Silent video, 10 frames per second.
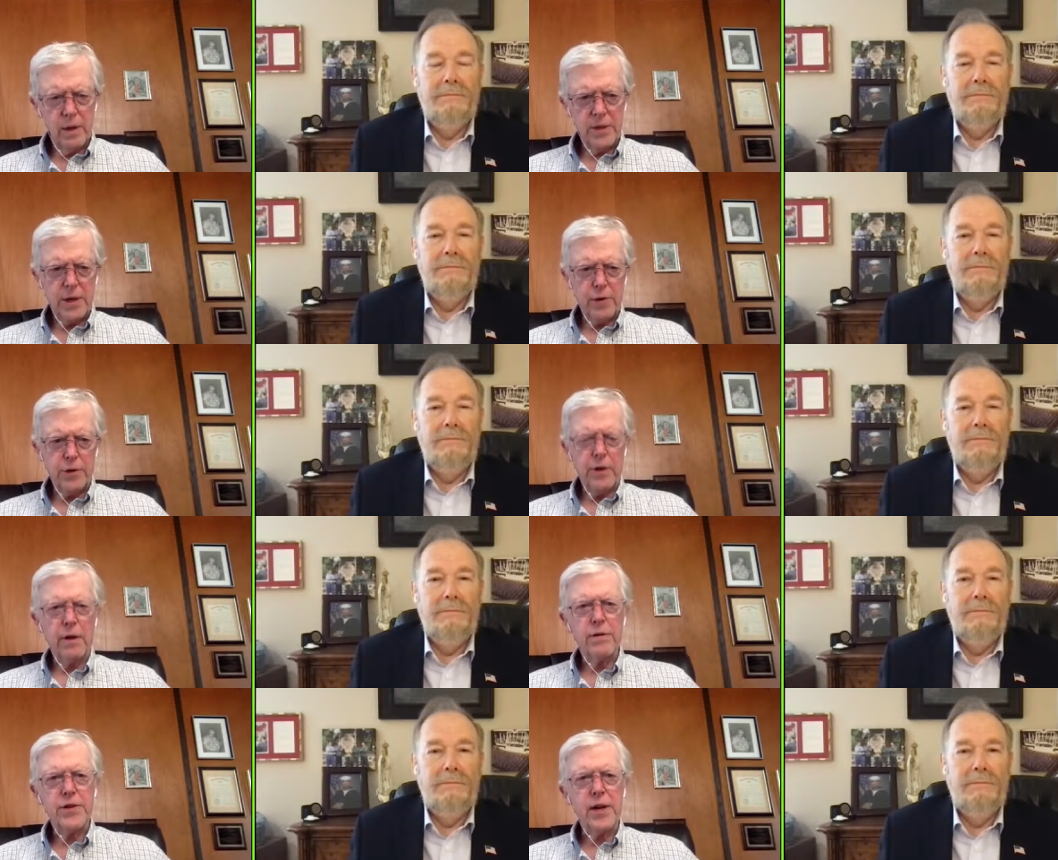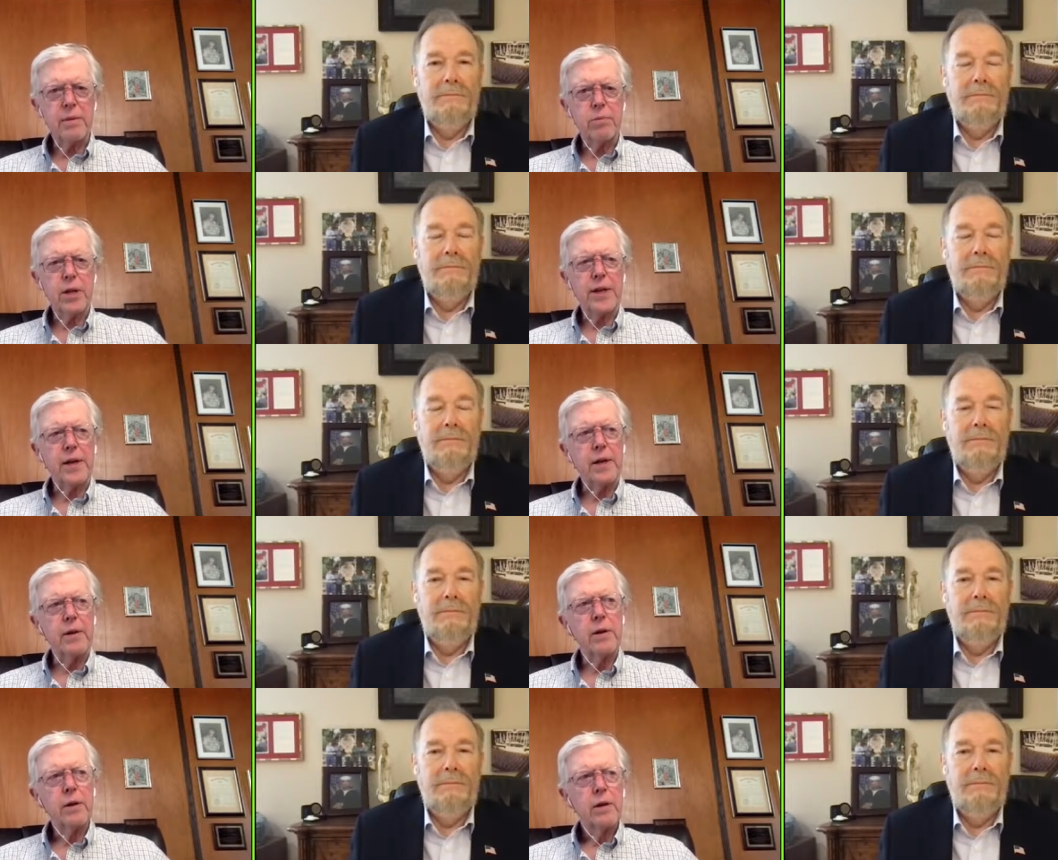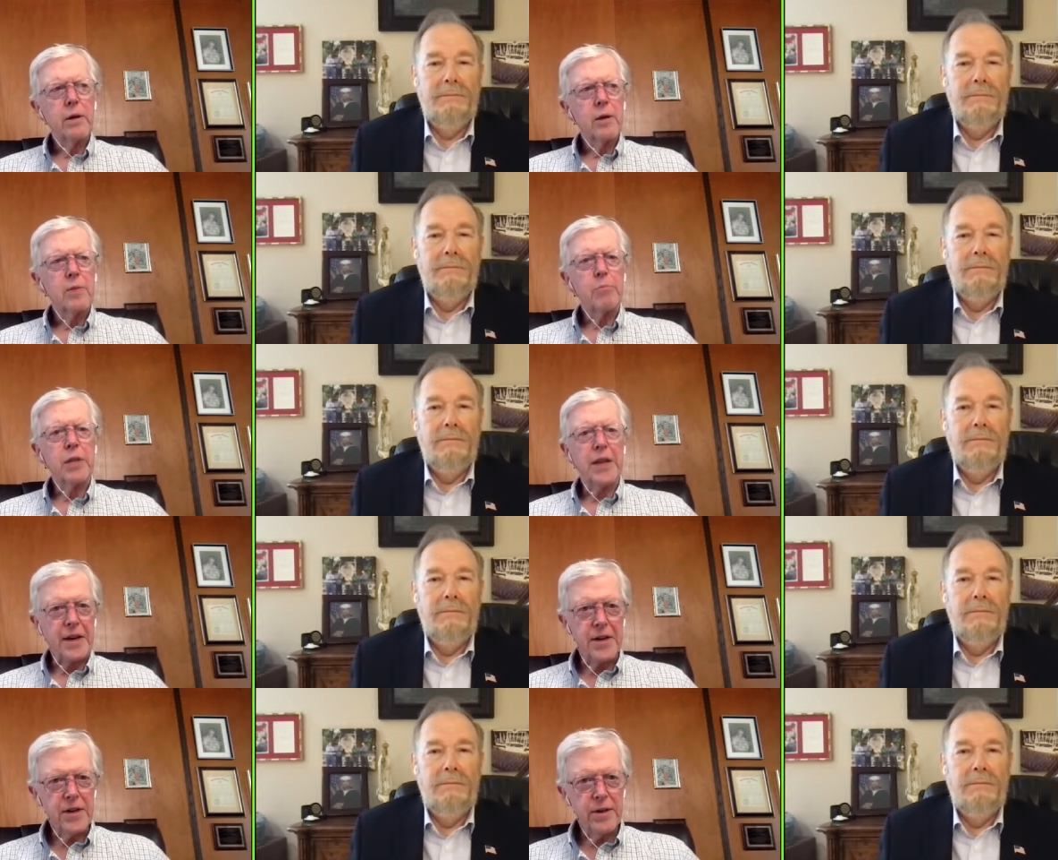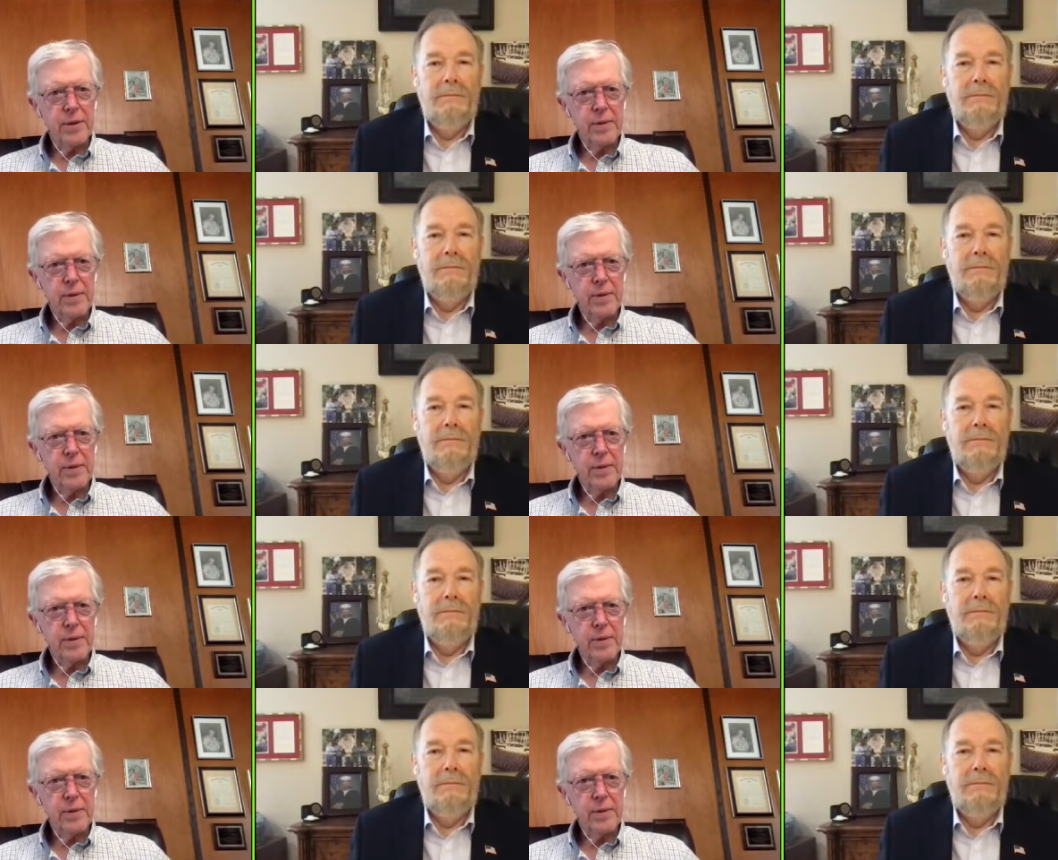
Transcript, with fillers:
Speaker 1: Secretary of State Blinken blinked,